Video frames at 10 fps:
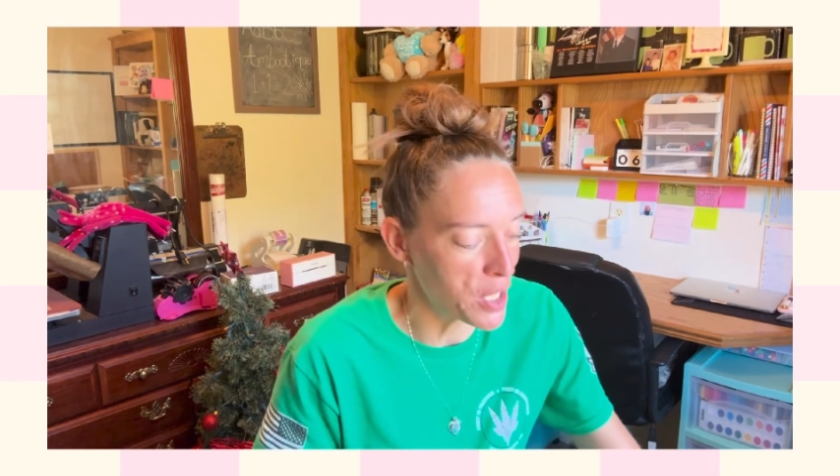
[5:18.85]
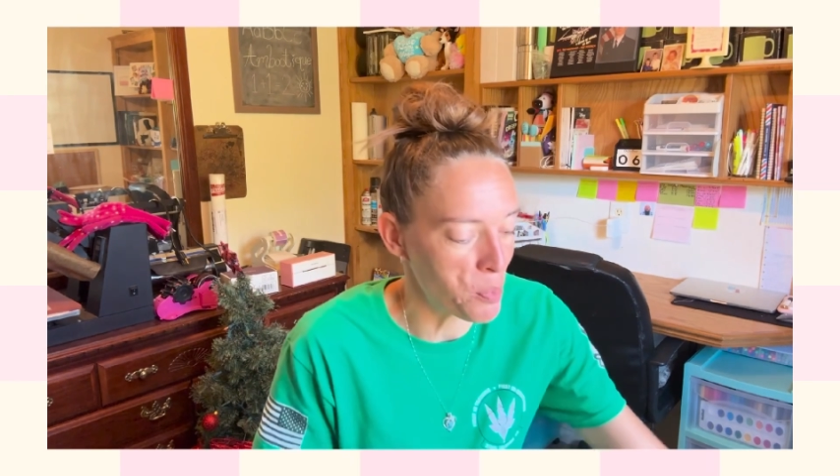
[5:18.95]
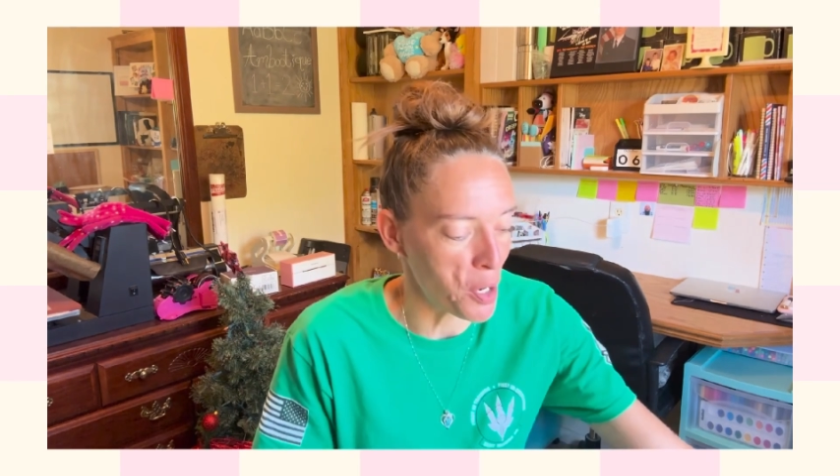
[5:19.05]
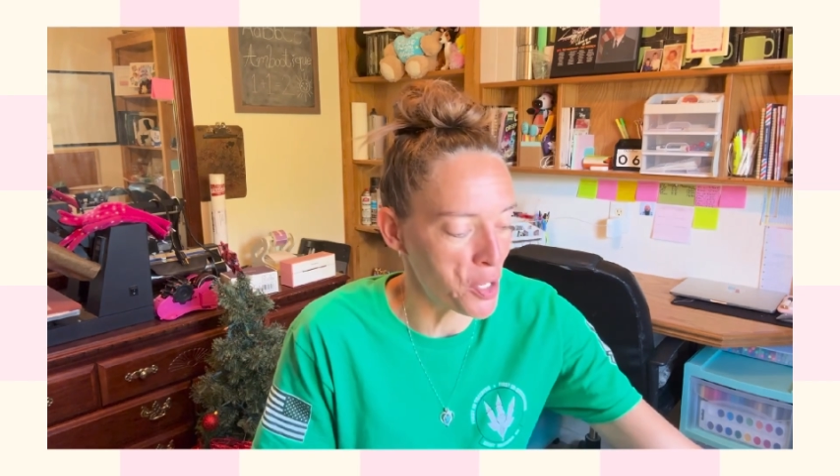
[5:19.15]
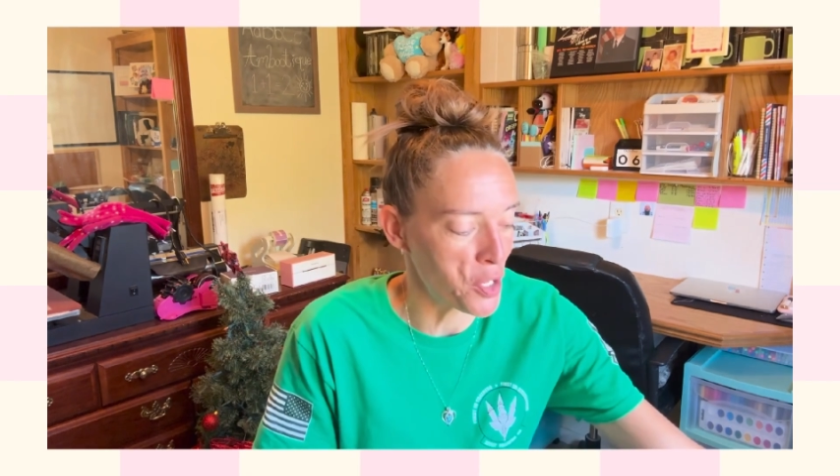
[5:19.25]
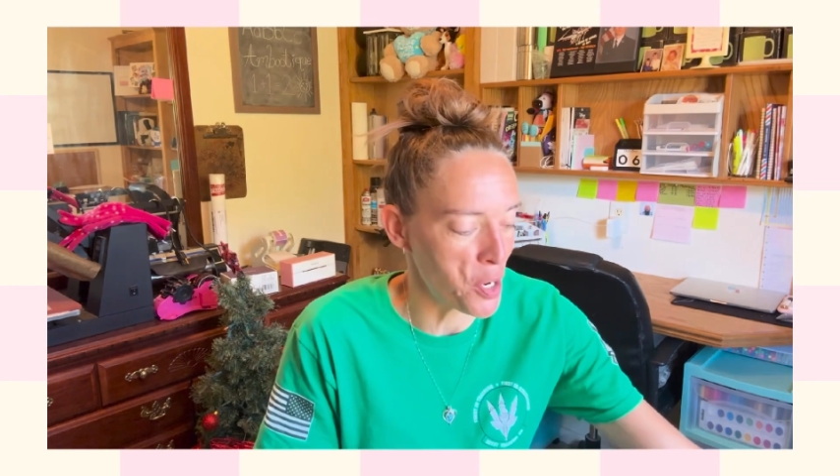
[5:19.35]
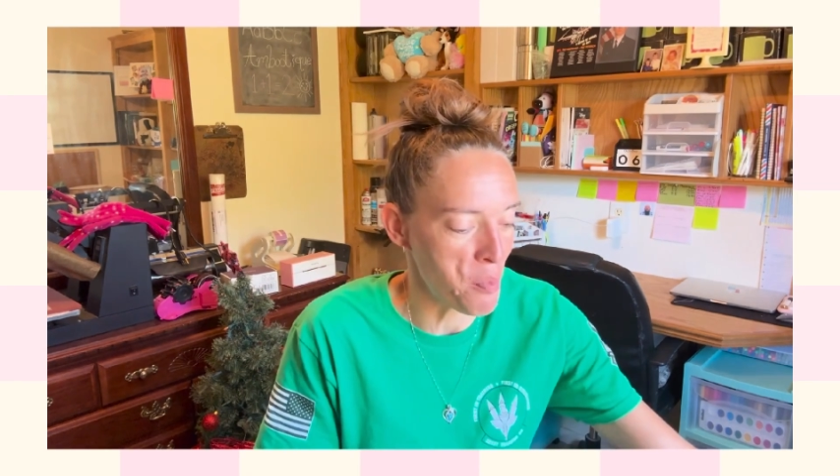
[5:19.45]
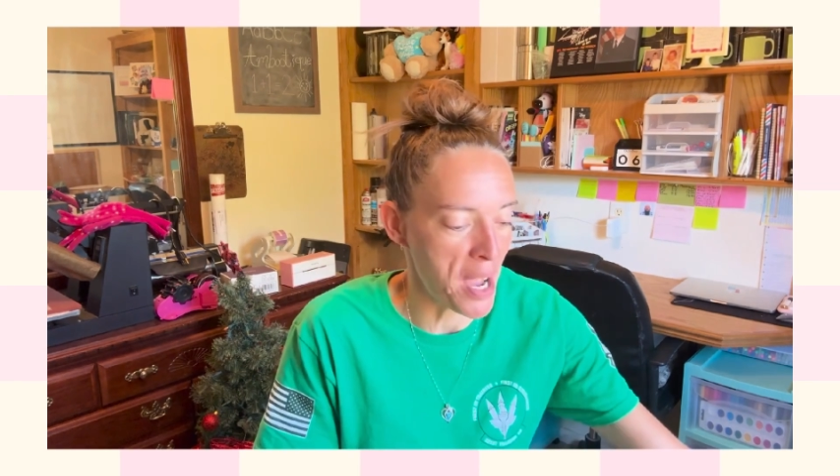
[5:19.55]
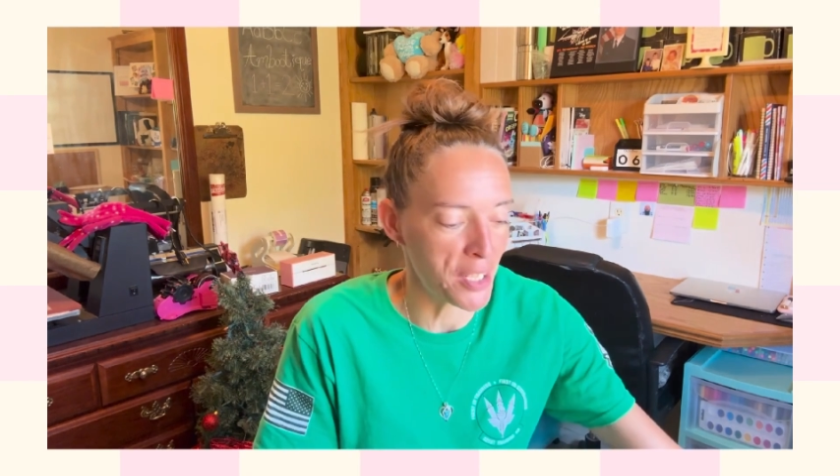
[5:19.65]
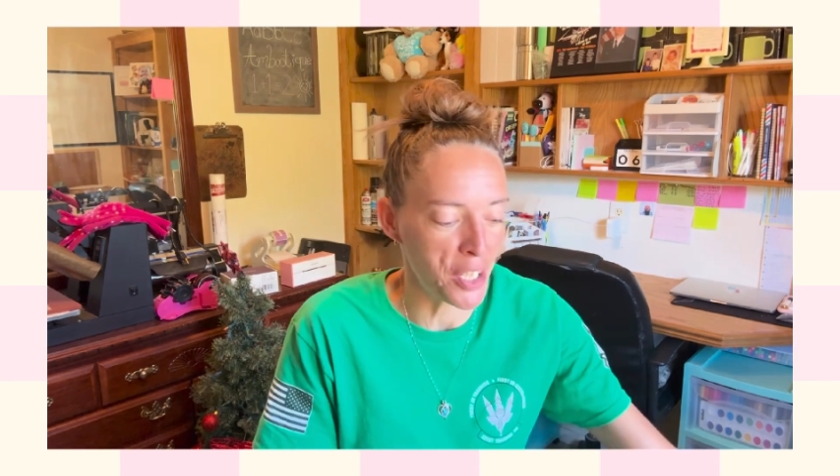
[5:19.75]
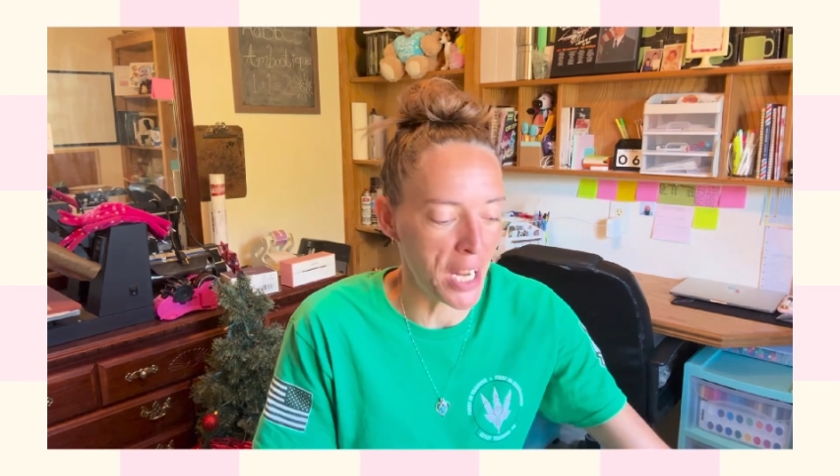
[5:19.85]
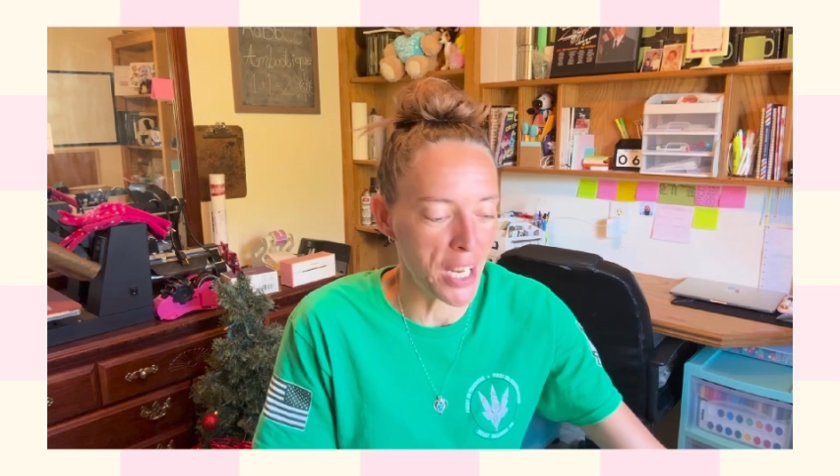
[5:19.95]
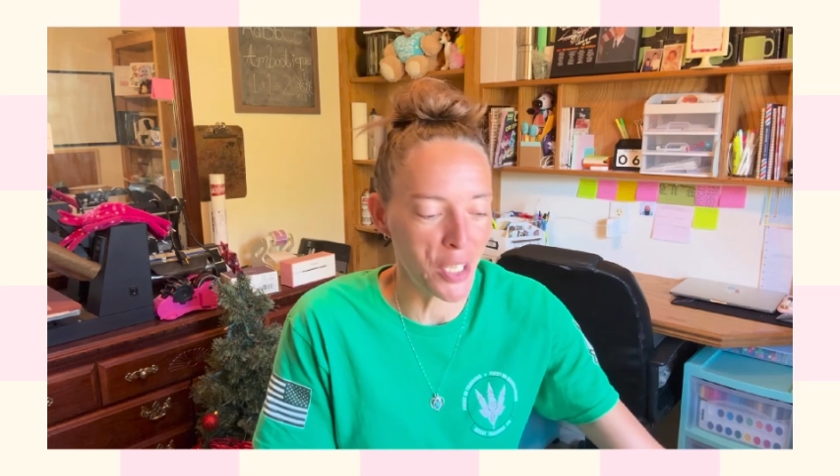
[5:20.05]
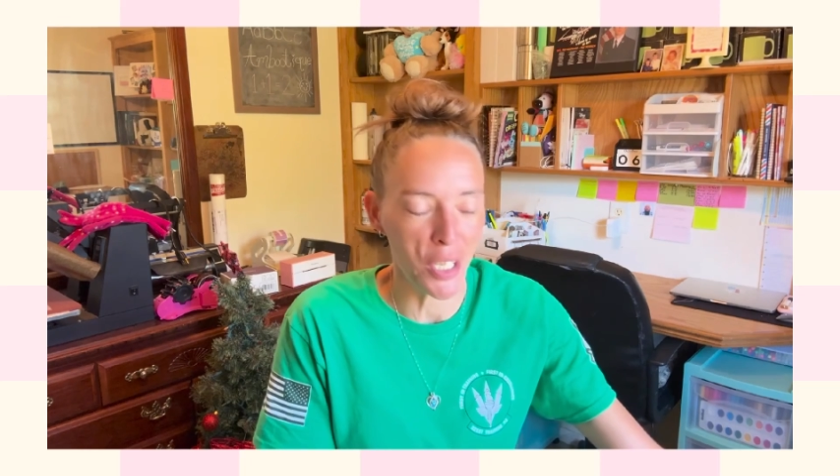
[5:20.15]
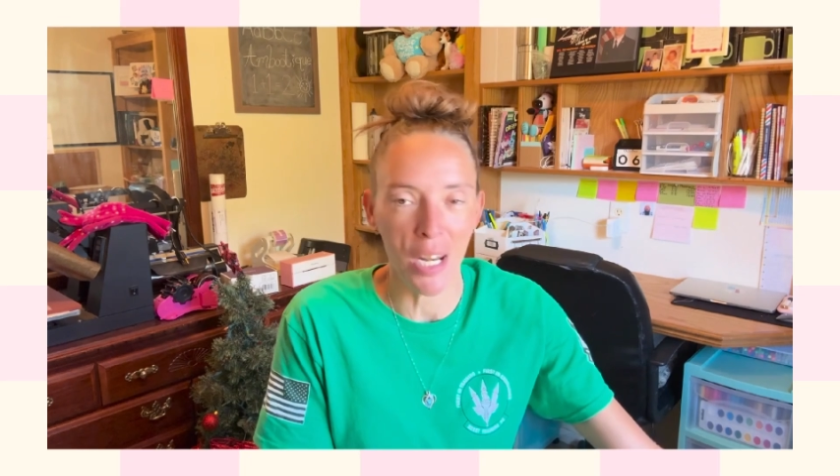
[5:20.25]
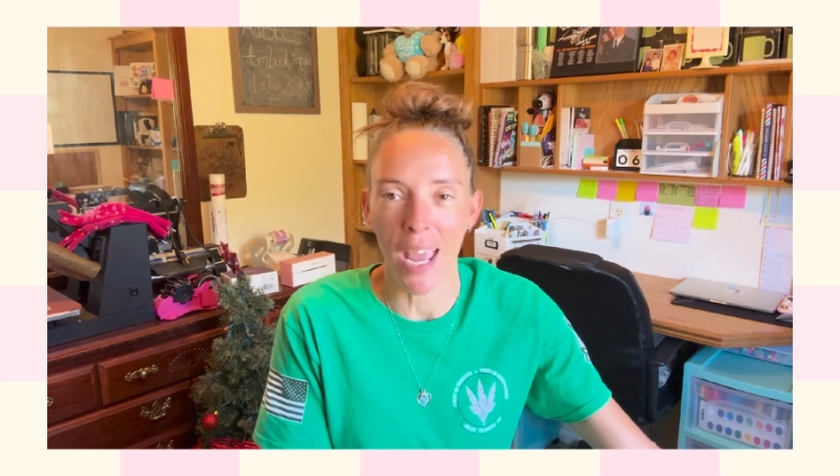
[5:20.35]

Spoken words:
sparks your imagination